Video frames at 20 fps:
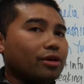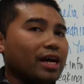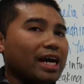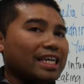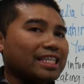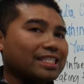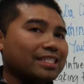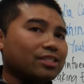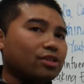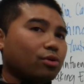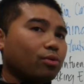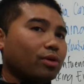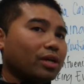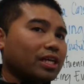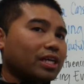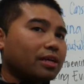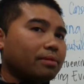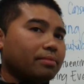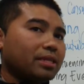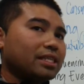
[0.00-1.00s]
I just don't want
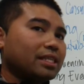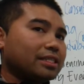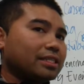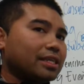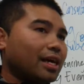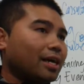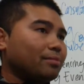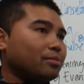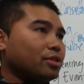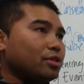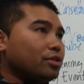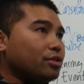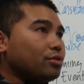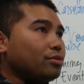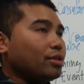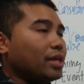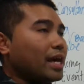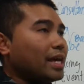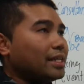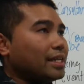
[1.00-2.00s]
to commit the time to do
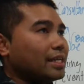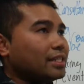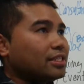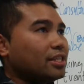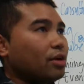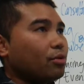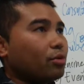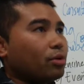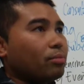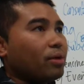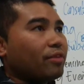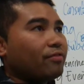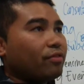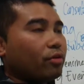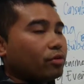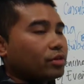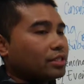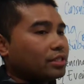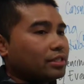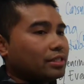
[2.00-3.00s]
that. That's not where my
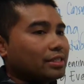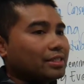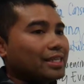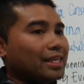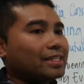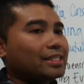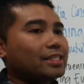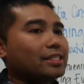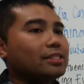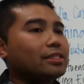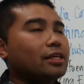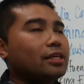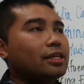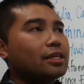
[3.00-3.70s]
focus and attention.